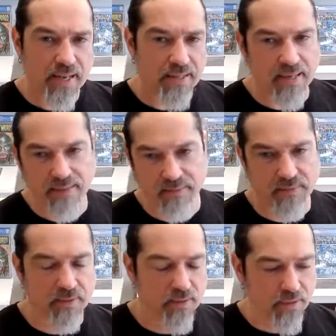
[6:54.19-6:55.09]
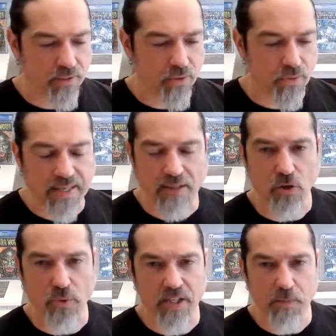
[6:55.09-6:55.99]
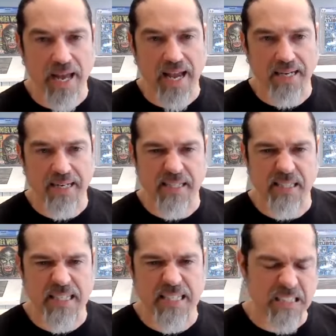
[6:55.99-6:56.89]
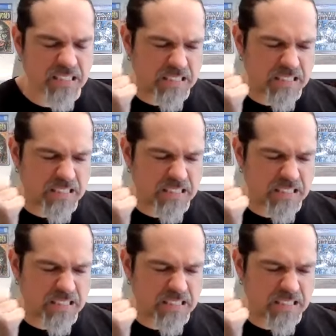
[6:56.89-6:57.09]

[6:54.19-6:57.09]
and then, you know, you get the grades back and it's like,